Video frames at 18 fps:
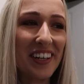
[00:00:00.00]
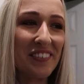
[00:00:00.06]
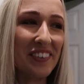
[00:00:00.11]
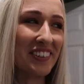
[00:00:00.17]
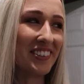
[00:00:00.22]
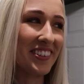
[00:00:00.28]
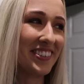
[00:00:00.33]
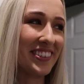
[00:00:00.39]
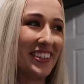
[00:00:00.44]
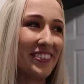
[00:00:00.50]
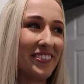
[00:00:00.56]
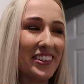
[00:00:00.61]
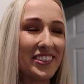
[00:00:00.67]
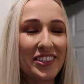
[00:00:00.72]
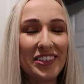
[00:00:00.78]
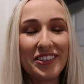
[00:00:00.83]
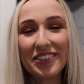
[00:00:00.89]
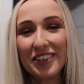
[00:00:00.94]
we just didn't
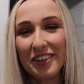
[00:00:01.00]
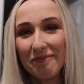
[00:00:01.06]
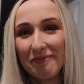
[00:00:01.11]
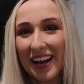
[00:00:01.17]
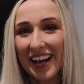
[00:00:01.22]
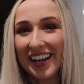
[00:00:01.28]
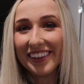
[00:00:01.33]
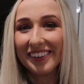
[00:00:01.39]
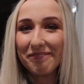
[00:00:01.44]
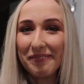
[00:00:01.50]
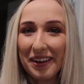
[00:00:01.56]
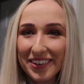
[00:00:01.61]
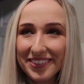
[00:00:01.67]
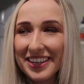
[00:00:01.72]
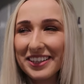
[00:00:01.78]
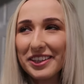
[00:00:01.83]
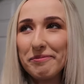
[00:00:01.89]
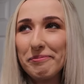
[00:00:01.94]
want to. So Mel,
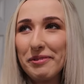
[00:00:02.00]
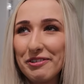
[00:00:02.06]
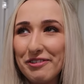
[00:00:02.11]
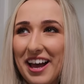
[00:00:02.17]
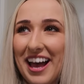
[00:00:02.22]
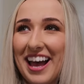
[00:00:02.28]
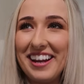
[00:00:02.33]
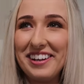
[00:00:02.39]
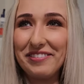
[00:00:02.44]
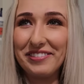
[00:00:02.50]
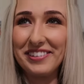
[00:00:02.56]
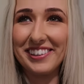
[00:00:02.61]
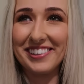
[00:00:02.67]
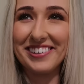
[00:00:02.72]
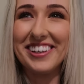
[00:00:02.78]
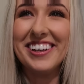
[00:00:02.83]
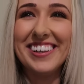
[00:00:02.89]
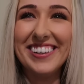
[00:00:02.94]
Mel's like the mother hen of the
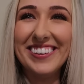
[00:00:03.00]
group